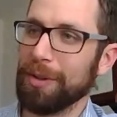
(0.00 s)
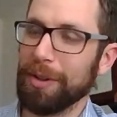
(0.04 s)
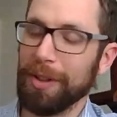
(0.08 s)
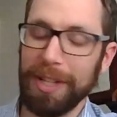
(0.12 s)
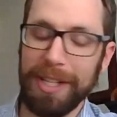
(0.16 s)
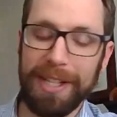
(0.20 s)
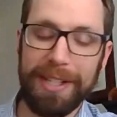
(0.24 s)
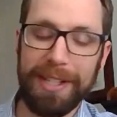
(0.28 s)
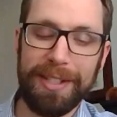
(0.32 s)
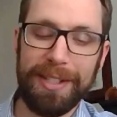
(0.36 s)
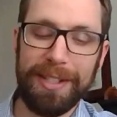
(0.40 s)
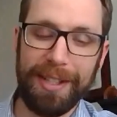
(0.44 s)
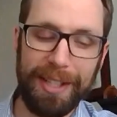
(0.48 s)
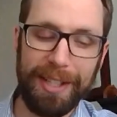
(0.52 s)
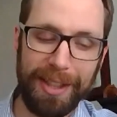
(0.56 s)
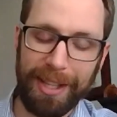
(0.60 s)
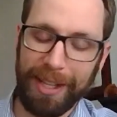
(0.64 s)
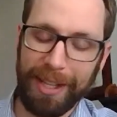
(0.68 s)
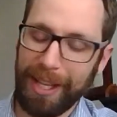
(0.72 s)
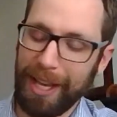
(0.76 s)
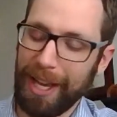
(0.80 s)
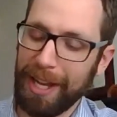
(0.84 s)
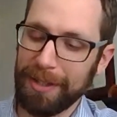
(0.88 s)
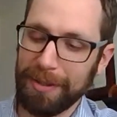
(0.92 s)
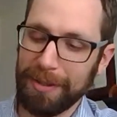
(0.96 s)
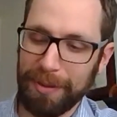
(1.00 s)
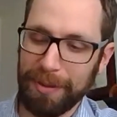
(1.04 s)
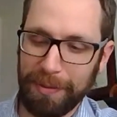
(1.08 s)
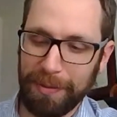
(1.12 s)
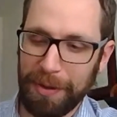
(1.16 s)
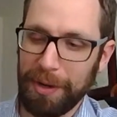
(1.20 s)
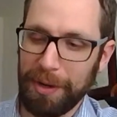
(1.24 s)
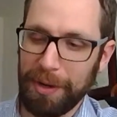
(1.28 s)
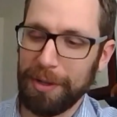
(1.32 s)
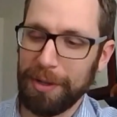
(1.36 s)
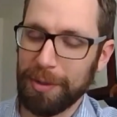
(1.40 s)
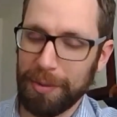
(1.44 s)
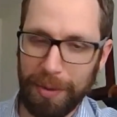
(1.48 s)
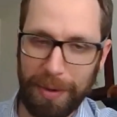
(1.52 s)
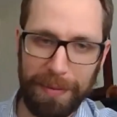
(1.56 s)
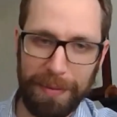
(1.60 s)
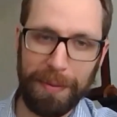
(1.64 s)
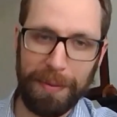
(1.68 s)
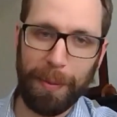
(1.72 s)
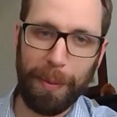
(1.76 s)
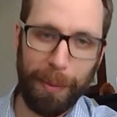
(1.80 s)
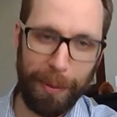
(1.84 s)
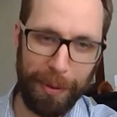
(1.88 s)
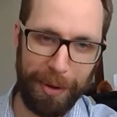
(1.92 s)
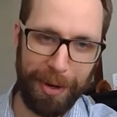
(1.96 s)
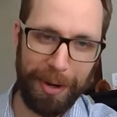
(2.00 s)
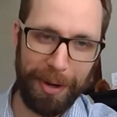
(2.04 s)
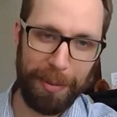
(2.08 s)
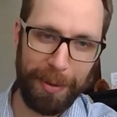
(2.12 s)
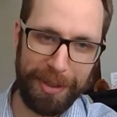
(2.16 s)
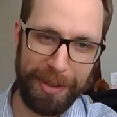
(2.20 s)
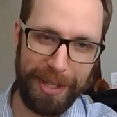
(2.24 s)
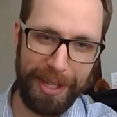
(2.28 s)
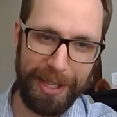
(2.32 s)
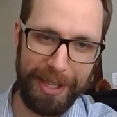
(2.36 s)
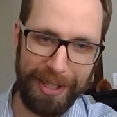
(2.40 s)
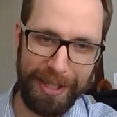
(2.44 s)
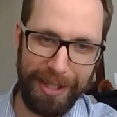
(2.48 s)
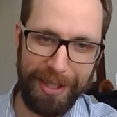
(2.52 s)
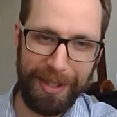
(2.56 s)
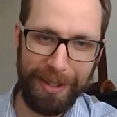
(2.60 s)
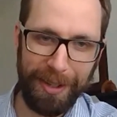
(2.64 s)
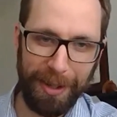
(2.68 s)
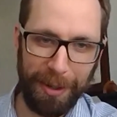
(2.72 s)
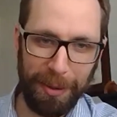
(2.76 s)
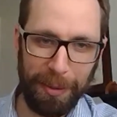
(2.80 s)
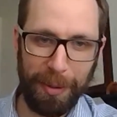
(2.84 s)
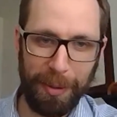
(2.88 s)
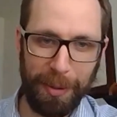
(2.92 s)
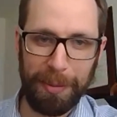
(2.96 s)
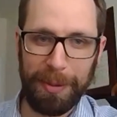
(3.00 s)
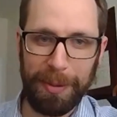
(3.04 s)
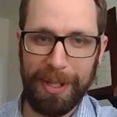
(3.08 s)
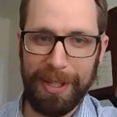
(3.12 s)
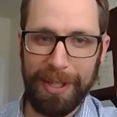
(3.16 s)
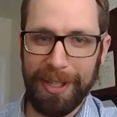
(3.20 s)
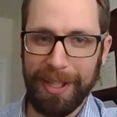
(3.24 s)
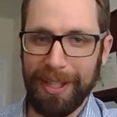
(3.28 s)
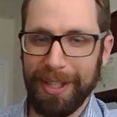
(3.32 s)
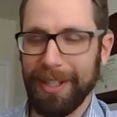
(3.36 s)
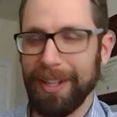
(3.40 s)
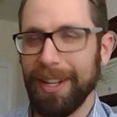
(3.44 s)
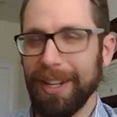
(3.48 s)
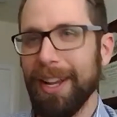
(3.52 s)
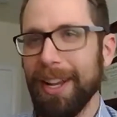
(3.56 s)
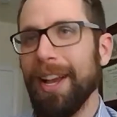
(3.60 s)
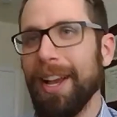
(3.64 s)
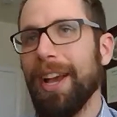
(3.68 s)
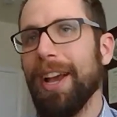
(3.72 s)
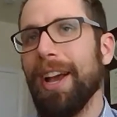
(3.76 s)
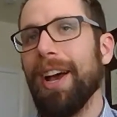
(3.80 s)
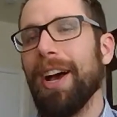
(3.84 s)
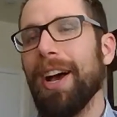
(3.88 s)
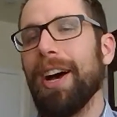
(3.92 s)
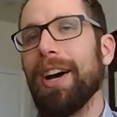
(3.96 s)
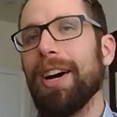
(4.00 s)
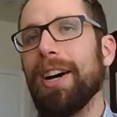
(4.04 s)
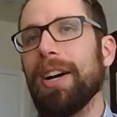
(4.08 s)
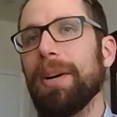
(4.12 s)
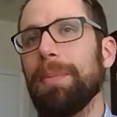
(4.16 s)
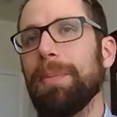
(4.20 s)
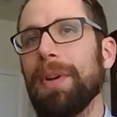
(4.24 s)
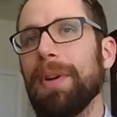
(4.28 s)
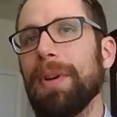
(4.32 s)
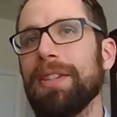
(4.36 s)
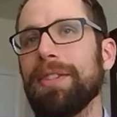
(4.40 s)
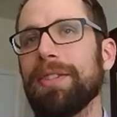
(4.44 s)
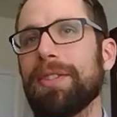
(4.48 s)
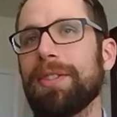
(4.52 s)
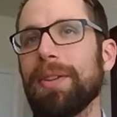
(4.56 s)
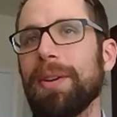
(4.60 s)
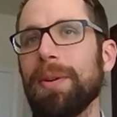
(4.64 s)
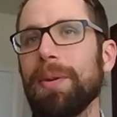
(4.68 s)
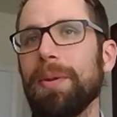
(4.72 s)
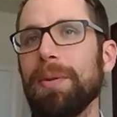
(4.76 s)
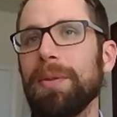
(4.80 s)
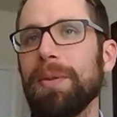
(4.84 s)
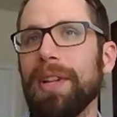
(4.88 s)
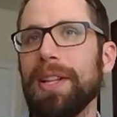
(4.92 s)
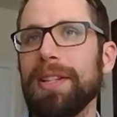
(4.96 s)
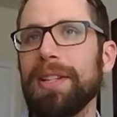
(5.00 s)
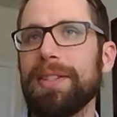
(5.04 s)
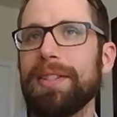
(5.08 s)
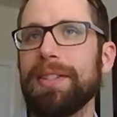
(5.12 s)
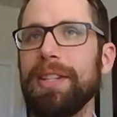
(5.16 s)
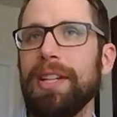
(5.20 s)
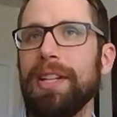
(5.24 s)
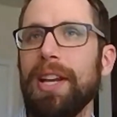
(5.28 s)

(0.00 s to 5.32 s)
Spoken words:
At least the cats are very straightforward on what they need, on what we need. And so let's see.